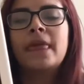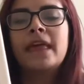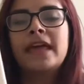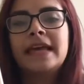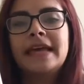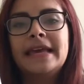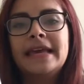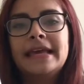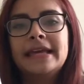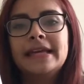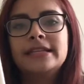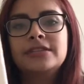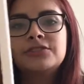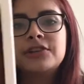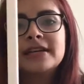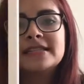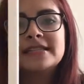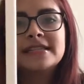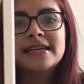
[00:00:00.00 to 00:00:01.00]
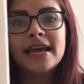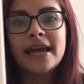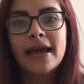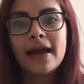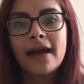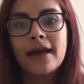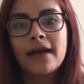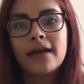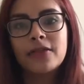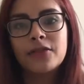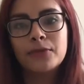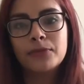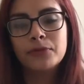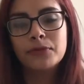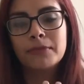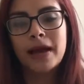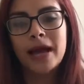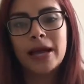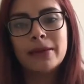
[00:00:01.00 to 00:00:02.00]
he tries to get the
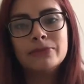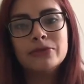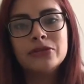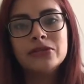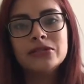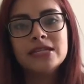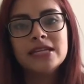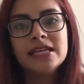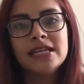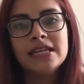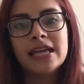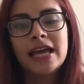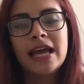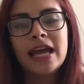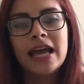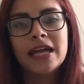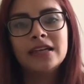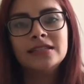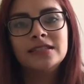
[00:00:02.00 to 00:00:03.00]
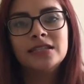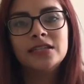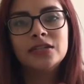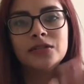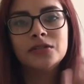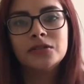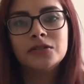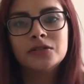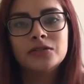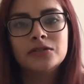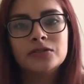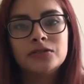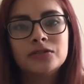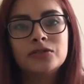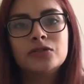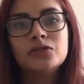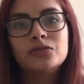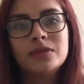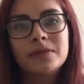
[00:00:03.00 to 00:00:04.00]
broom I'm using and he'll
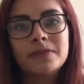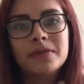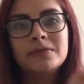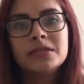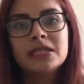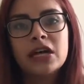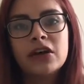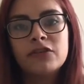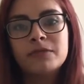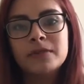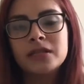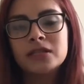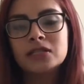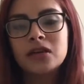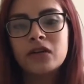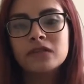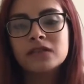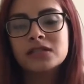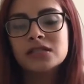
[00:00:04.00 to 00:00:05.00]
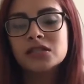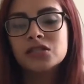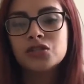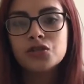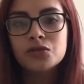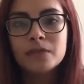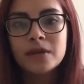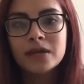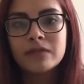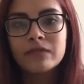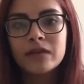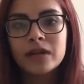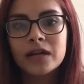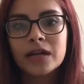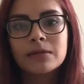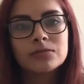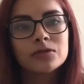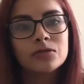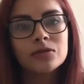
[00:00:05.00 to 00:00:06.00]
sweep himself, but it's obviously too big for
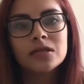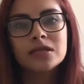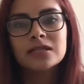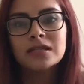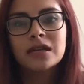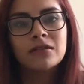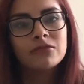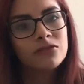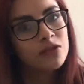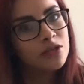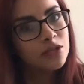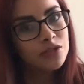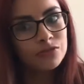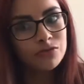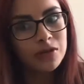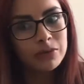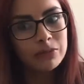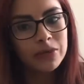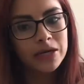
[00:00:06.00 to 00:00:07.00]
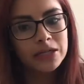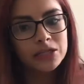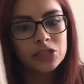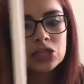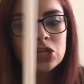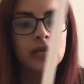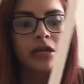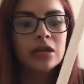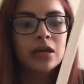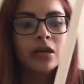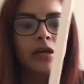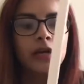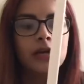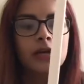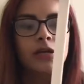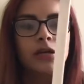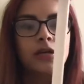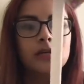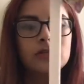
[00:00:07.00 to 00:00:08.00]
him, so he's not really doing much.
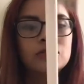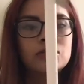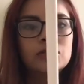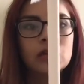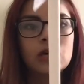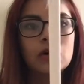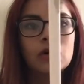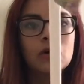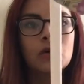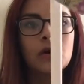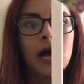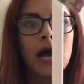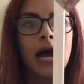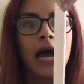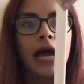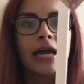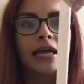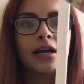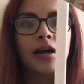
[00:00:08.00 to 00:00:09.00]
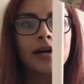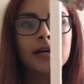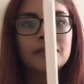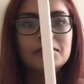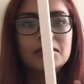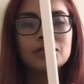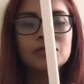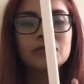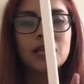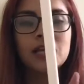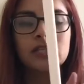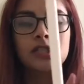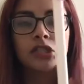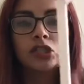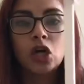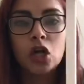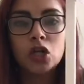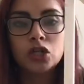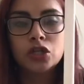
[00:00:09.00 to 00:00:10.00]
So I got him this one at
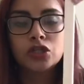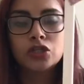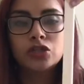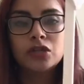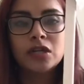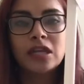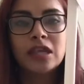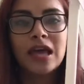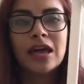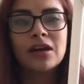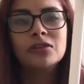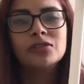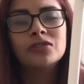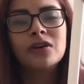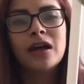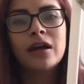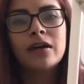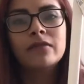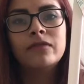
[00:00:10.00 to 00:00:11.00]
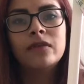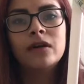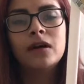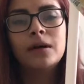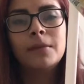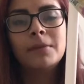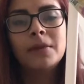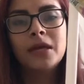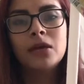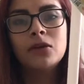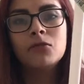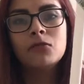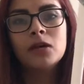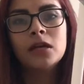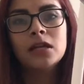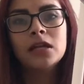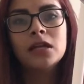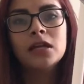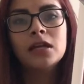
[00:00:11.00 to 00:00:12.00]
Dollar Tree. They also have a pink
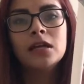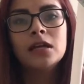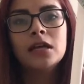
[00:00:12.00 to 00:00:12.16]
one,